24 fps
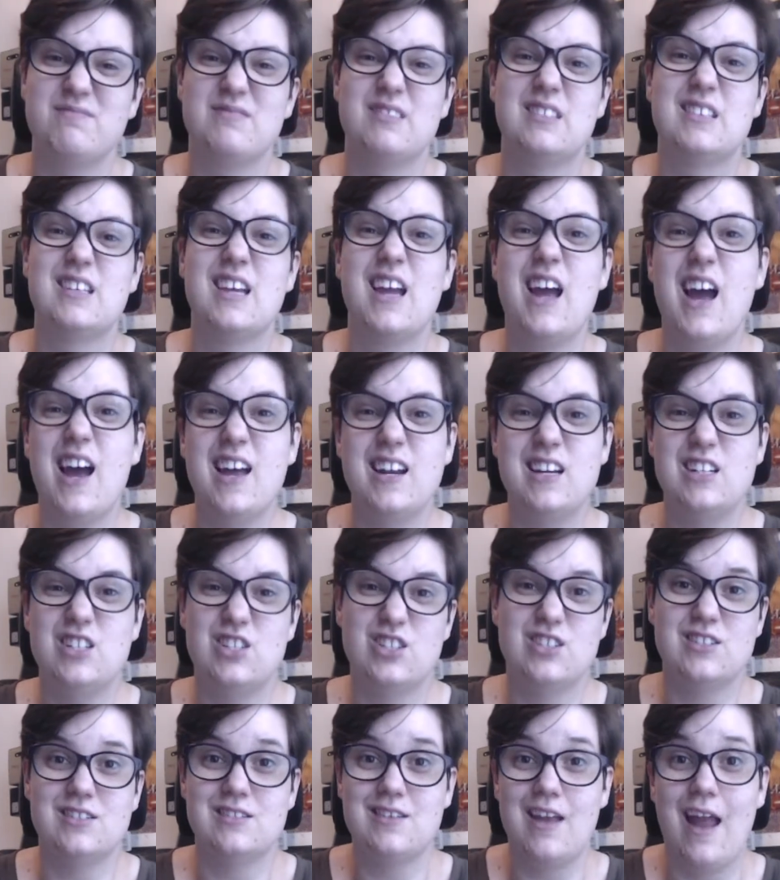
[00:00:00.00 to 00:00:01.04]
It's kind of
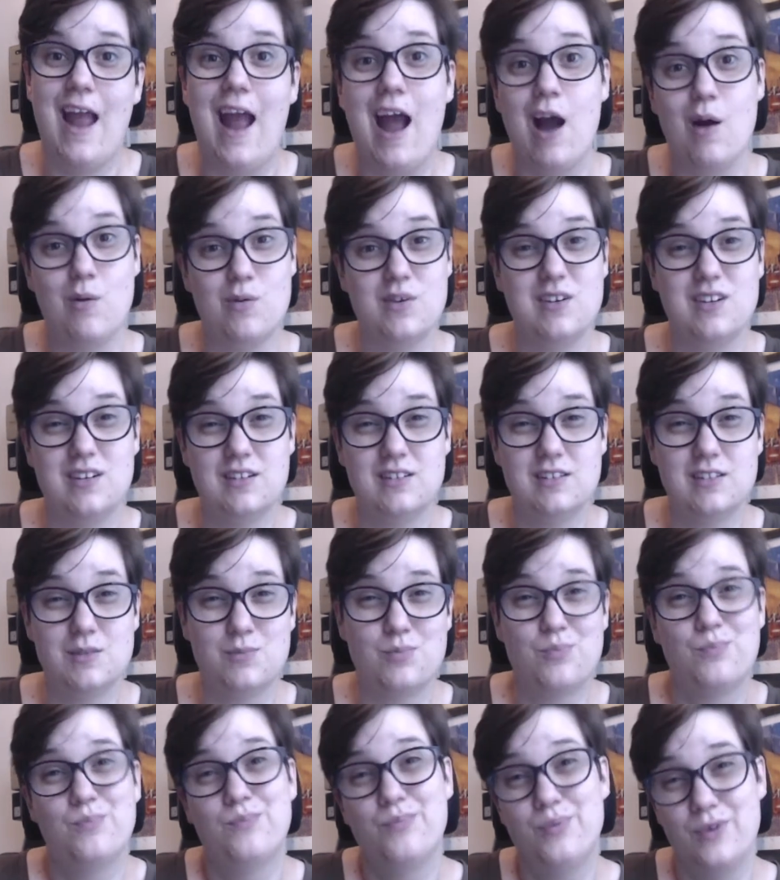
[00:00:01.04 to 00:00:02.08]
just how it is,
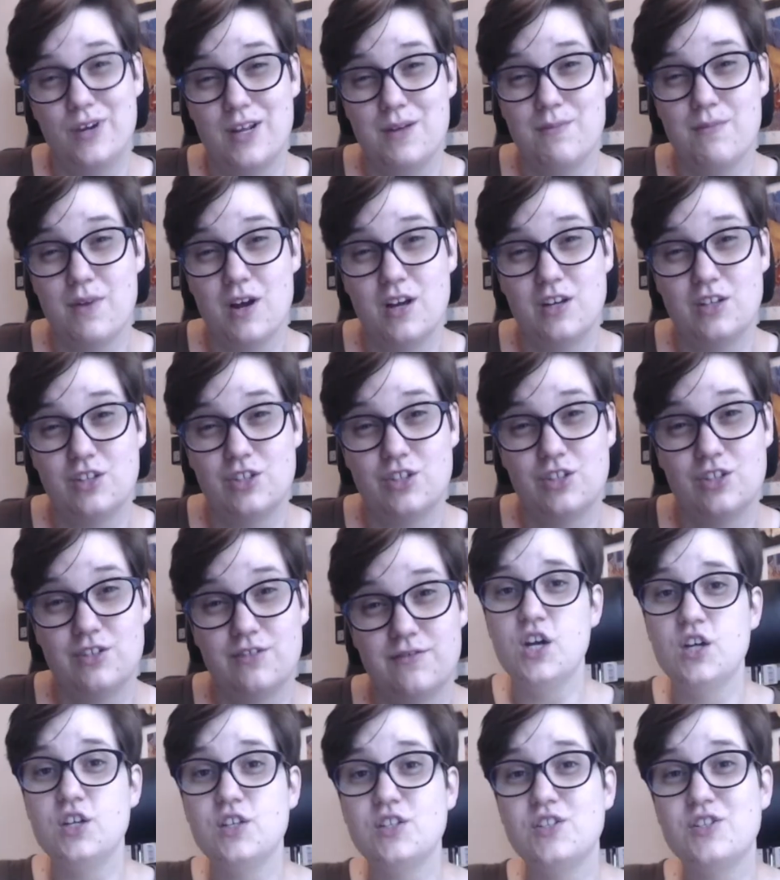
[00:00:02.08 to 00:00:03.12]
pretty much.
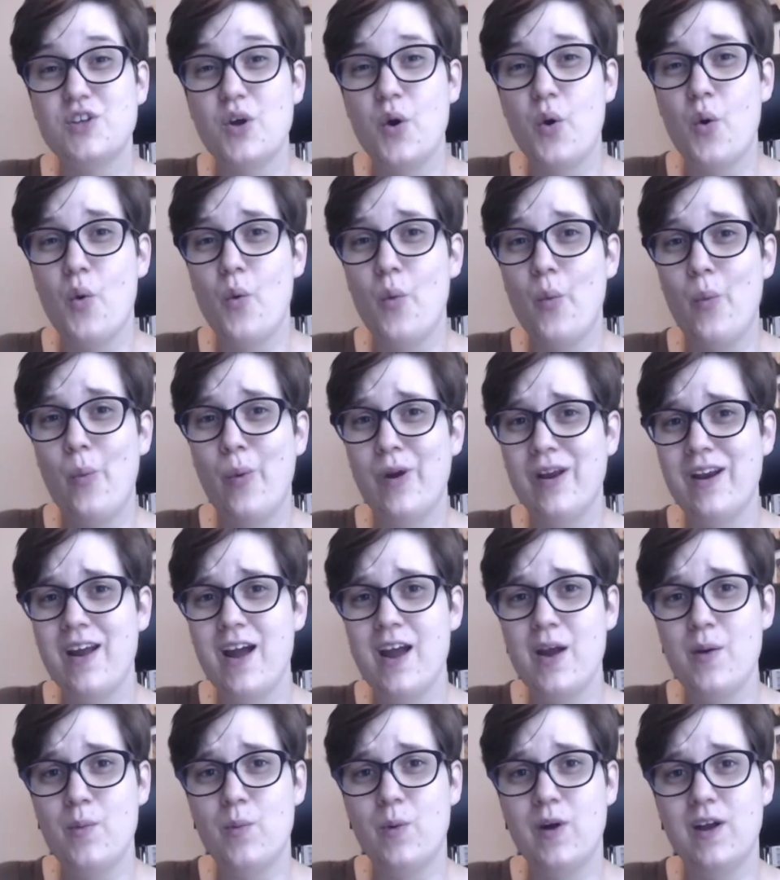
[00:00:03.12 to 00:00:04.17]
So when
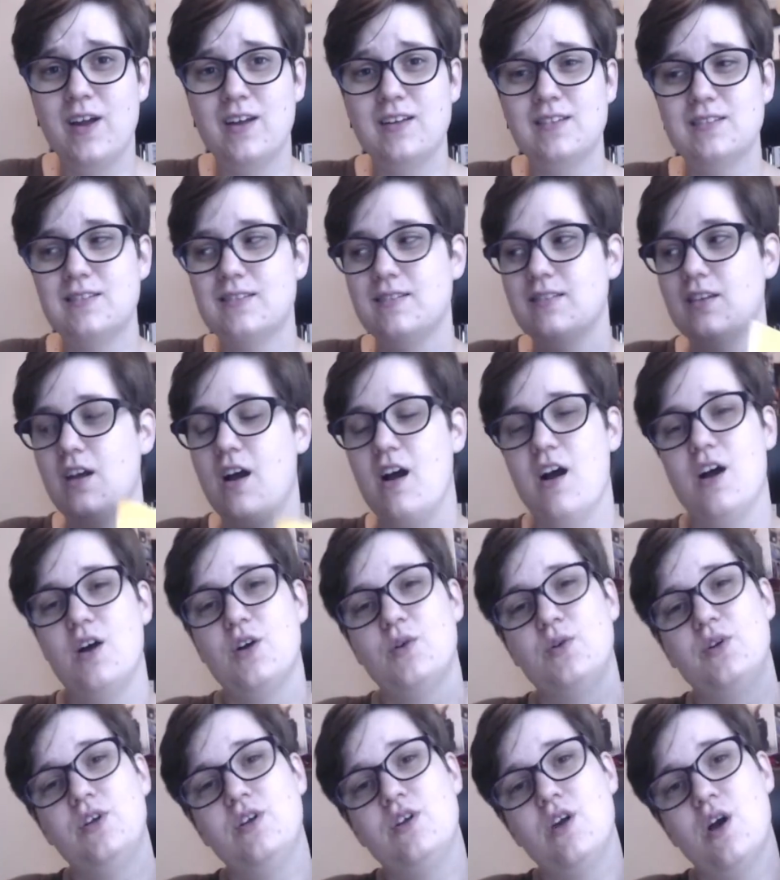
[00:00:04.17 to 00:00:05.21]
I went,
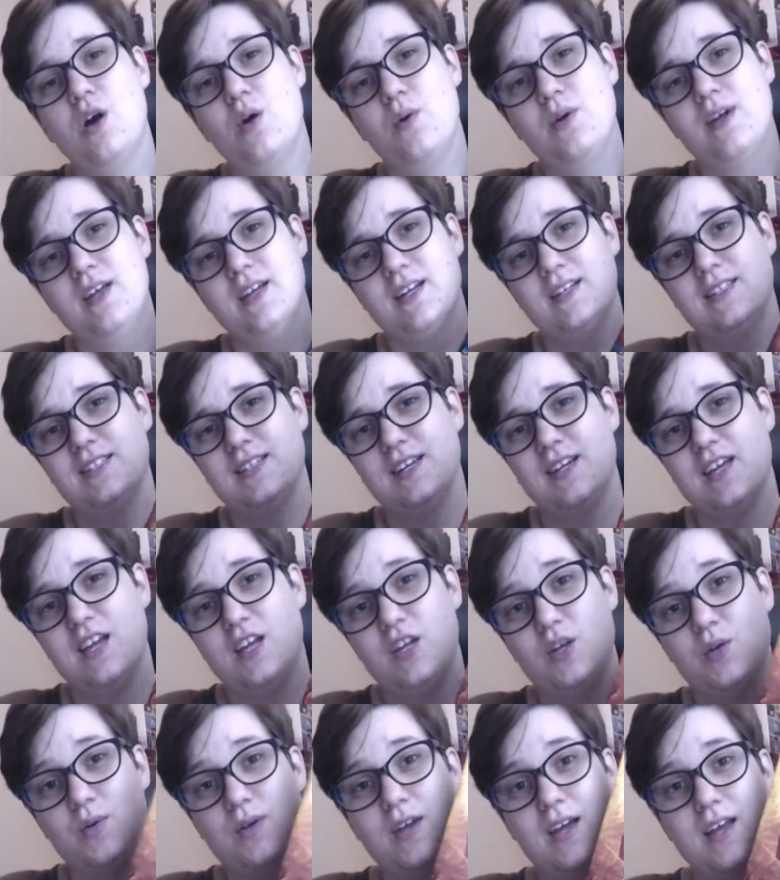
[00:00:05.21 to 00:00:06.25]
you go and get a ticket,
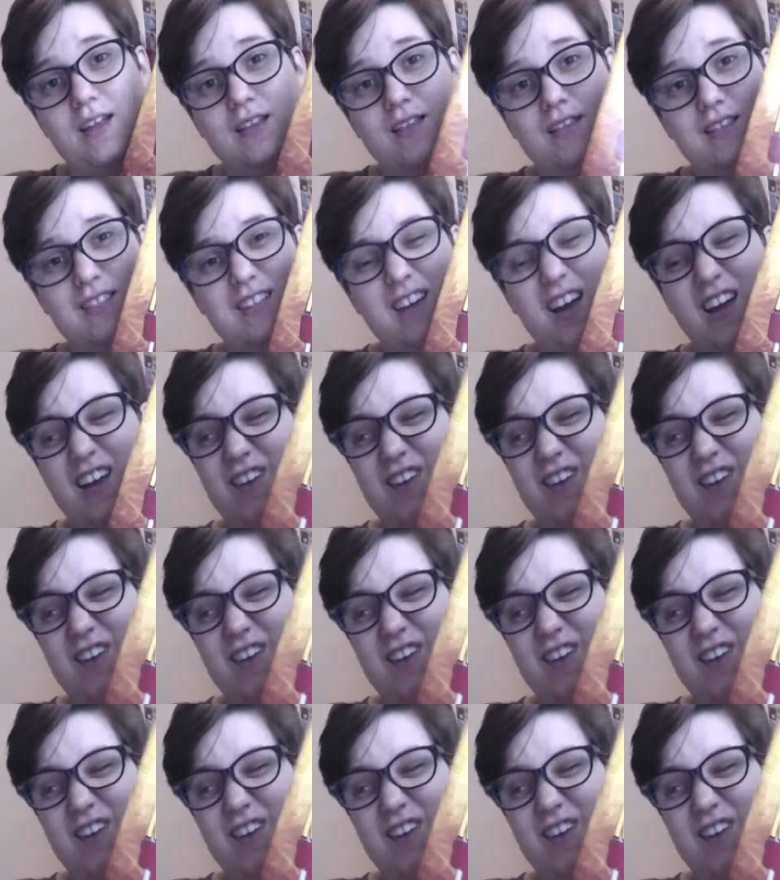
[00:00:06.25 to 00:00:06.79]
you get this kind